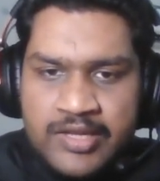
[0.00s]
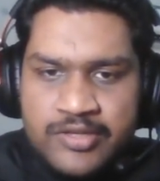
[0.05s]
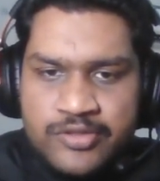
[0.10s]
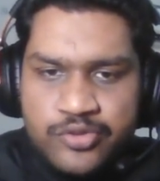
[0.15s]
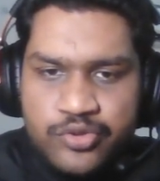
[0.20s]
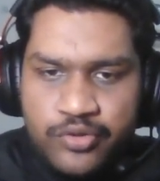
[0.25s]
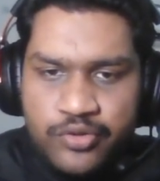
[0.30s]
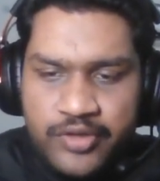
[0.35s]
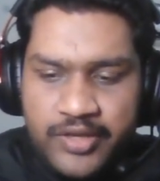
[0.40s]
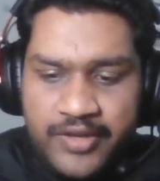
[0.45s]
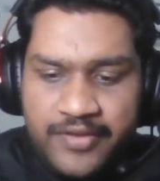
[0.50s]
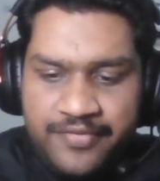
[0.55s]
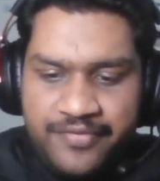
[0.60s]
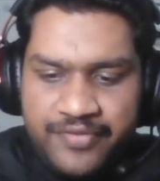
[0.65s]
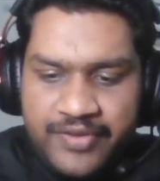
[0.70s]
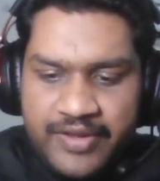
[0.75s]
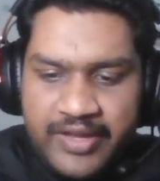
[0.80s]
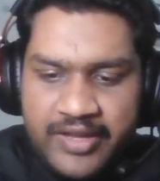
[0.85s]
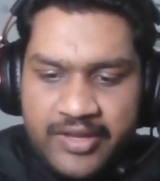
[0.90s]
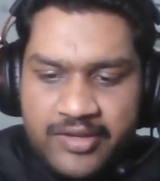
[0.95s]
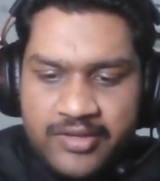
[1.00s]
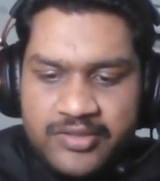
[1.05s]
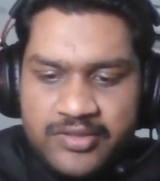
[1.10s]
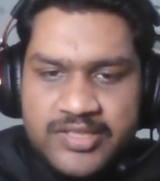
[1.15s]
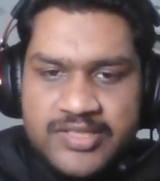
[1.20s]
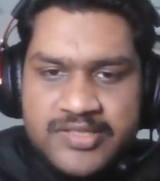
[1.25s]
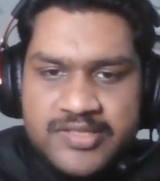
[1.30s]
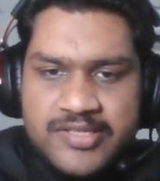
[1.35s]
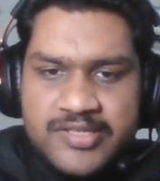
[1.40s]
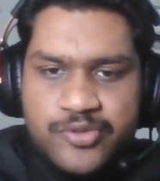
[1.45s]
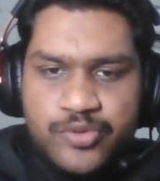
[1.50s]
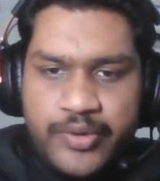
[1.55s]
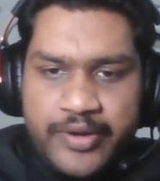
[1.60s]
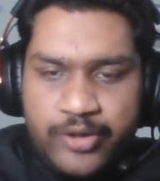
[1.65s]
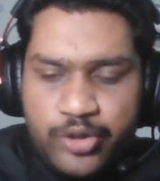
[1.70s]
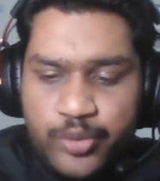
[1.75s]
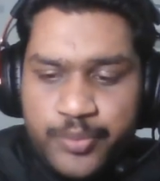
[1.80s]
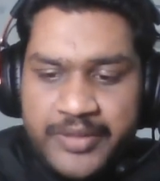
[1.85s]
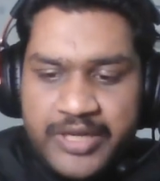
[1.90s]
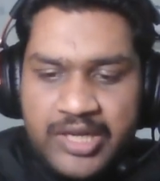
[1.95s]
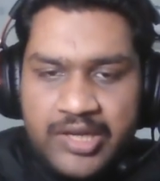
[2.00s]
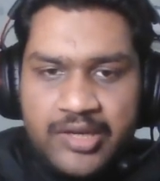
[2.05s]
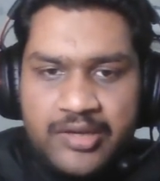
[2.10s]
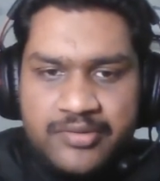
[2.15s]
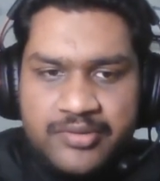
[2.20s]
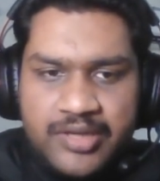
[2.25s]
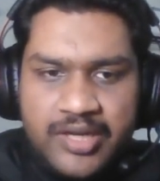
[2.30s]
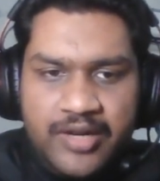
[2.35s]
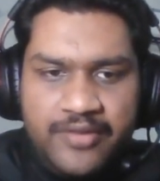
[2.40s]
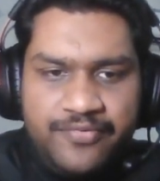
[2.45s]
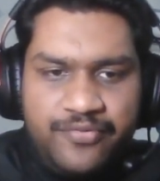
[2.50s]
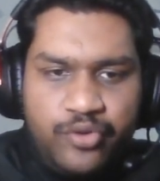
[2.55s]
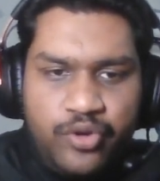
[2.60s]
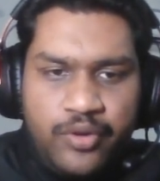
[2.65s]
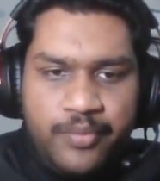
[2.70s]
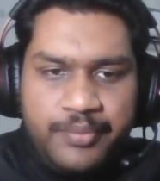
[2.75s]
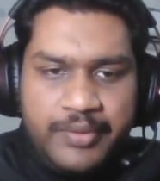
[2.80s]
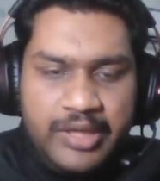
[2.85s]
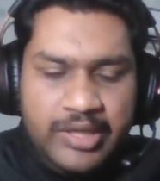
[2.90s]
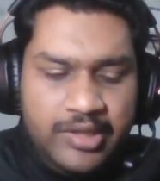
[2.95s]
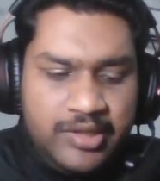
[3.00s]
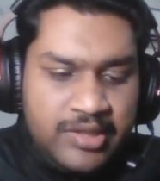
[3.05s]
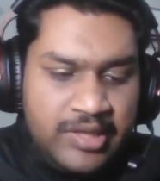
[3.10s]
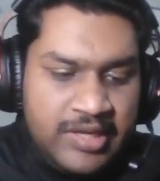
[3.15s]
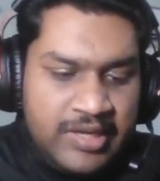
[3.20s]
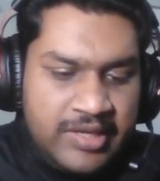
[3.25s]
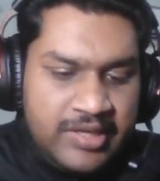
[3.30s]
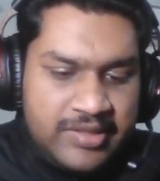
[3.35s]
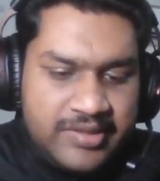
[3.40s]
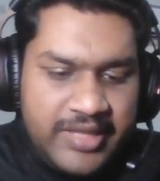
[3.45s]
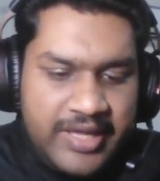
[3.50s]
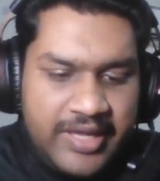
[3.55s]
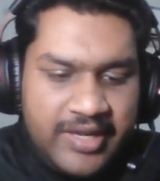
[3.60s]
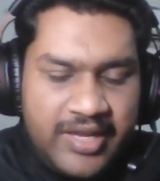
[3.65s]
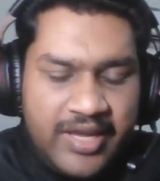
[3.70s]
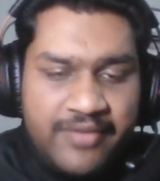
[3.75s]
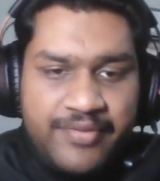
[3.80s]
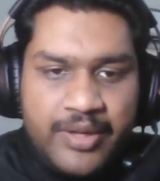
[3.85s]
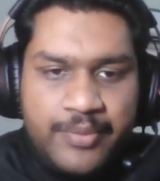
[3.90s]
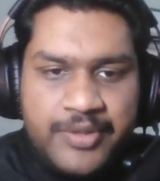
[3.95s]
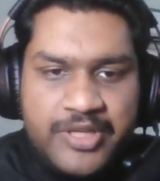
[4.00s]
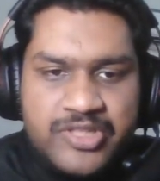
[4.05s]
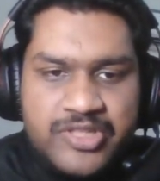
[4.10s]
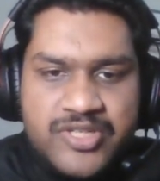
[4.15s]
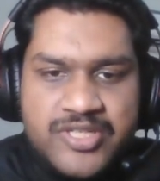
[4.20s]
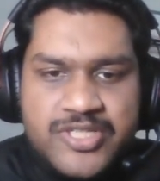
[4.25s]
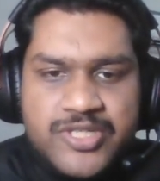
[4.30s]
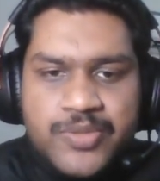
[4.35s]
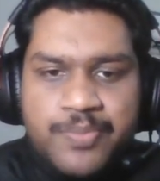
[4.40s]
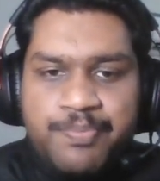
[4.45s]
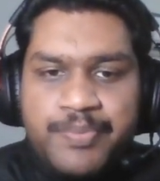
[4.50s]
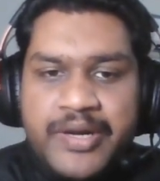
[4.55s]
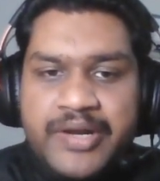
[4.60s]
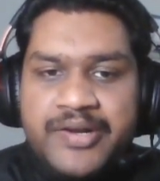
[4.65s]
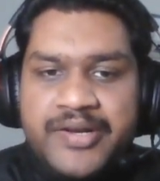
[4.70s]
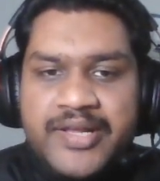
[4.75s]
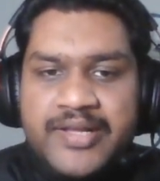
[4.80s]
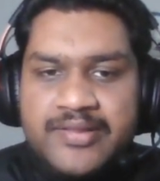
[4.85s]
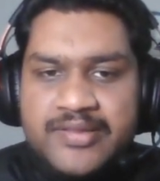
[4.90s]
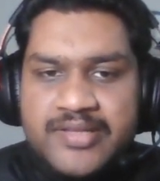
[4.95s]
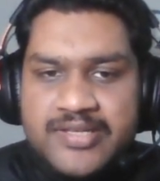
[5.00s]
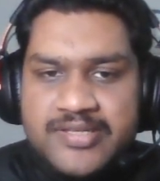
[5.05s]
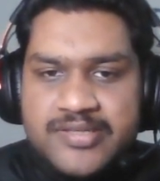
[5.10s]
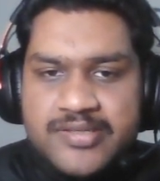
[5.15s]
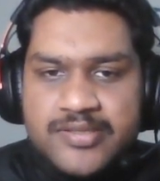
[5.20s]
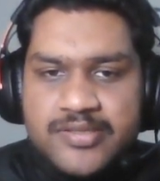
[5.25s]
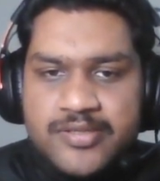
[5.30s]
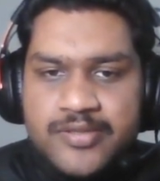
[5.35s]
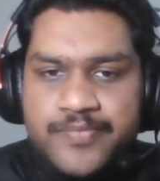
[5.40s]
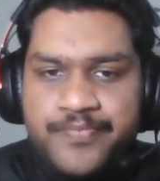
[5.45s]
So if here this is going to be null for me, then I will be just printing this